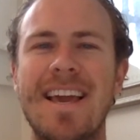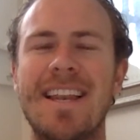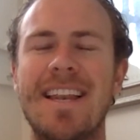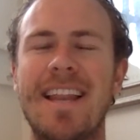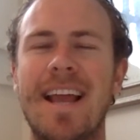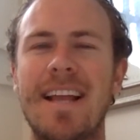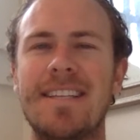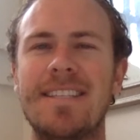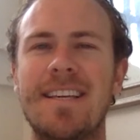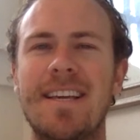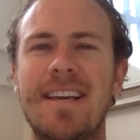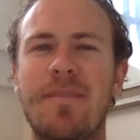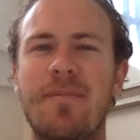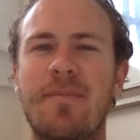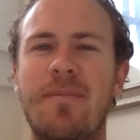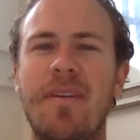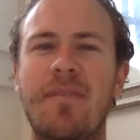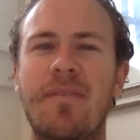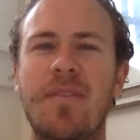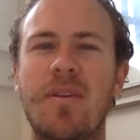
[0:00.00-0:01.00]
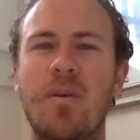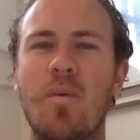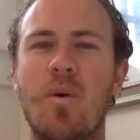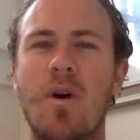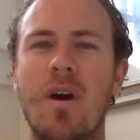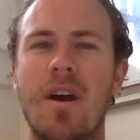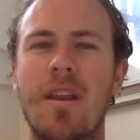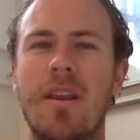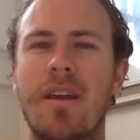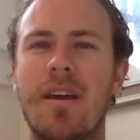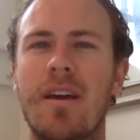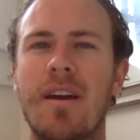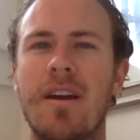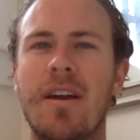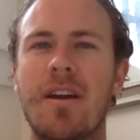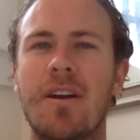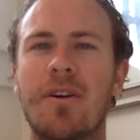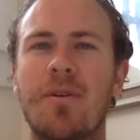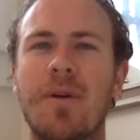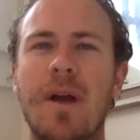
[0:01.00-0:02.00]
1951
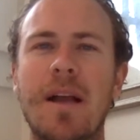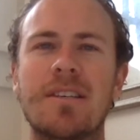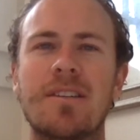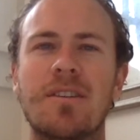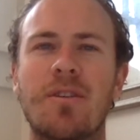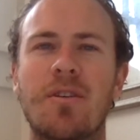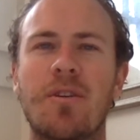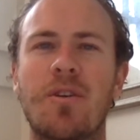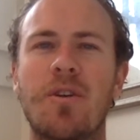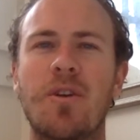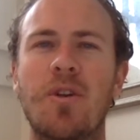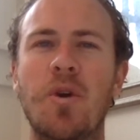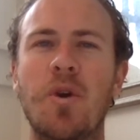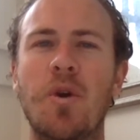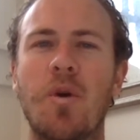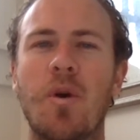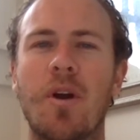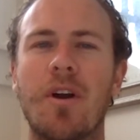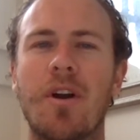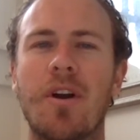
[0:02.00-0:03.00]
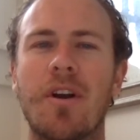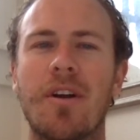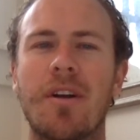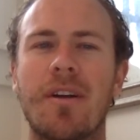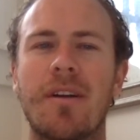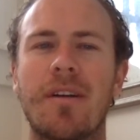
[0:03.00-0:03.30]
Chrysler New Yorker.